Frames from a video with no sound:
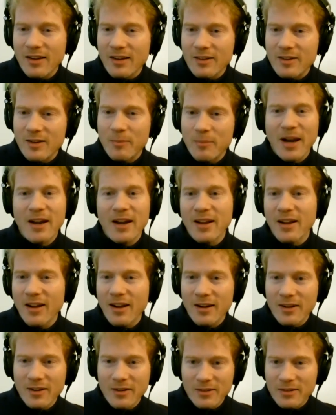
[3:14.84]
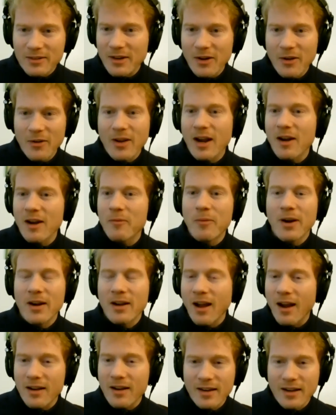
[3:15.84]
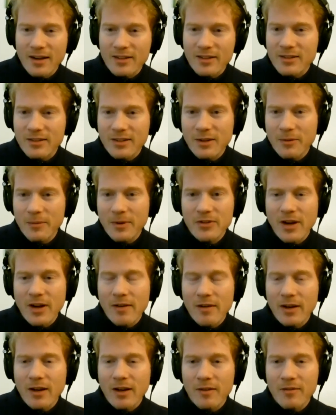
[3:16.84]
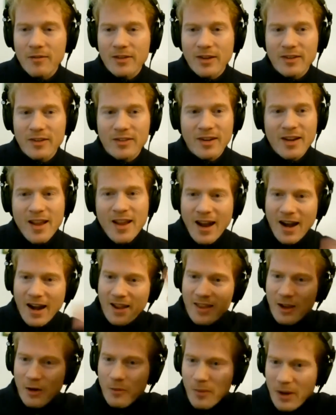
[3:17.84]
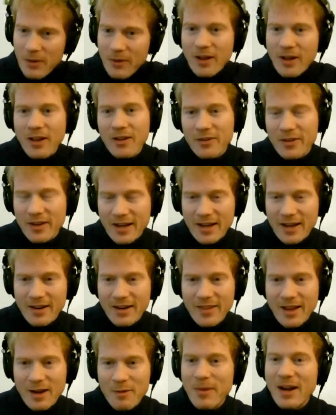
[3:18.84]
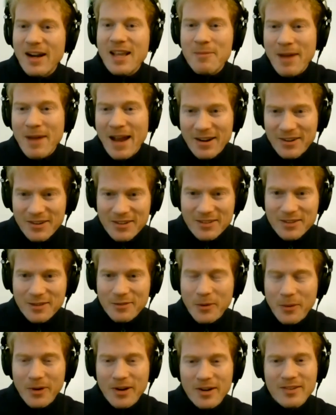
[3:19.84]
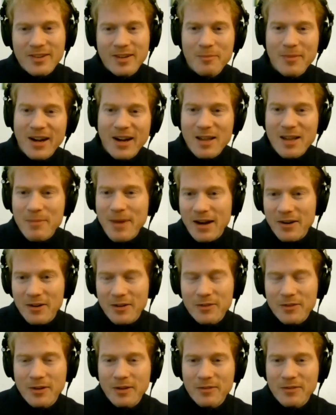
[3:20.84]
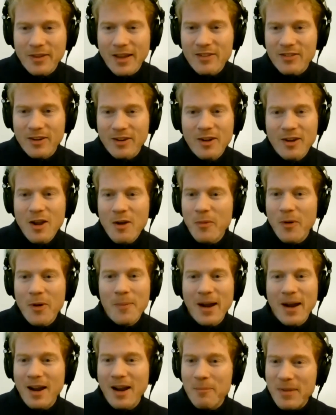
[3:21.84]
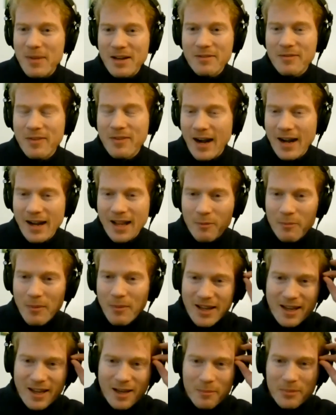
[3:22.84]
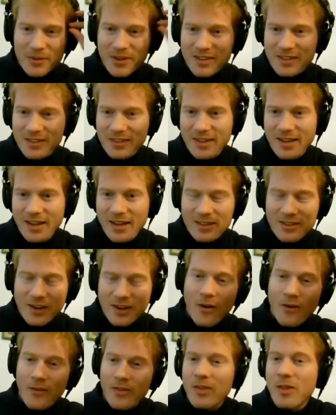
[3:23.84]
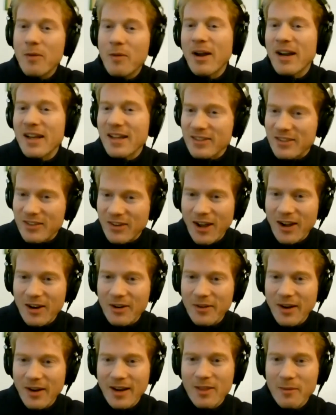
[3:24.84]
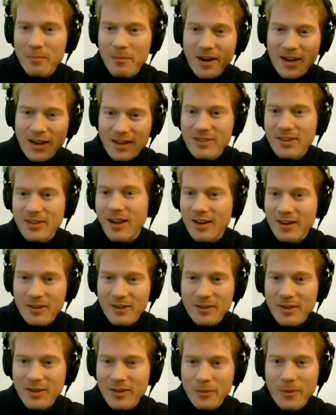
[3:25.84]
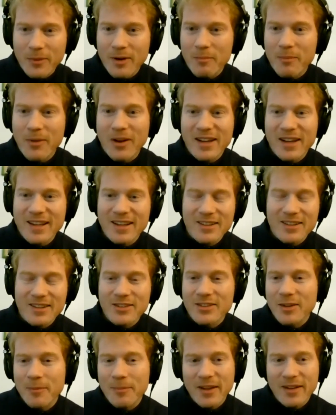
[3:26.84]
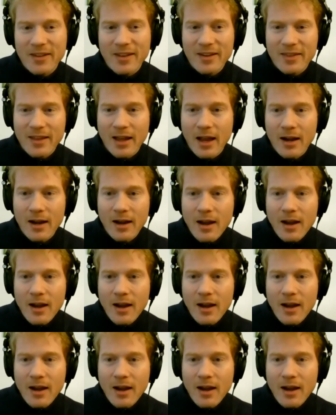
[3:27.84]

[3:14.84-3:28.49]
depending on, kind of what context in which you're having a conversation. And I think we would all agree here that money matters, of course, and money matters for inflation, but we might not be defining money implicitly as, oh, the money stock, right? The money stock is what money is or something like that.